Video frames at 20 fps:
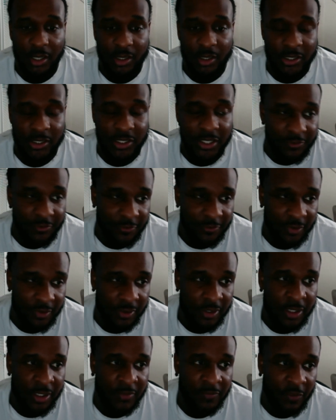
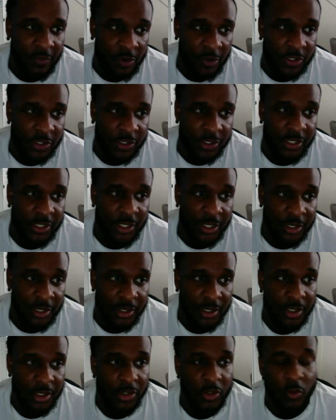differently in verses than
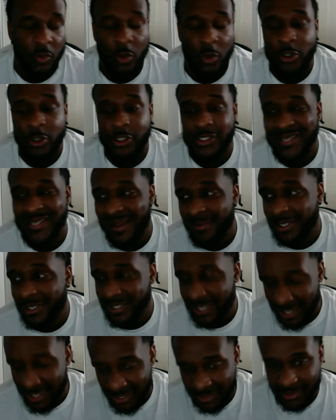the word
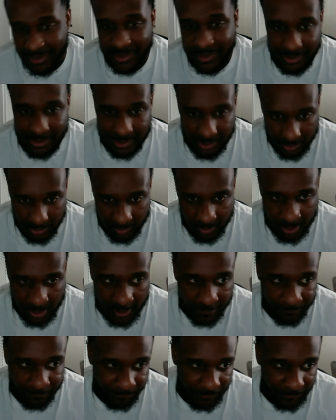Sabbaton is, right?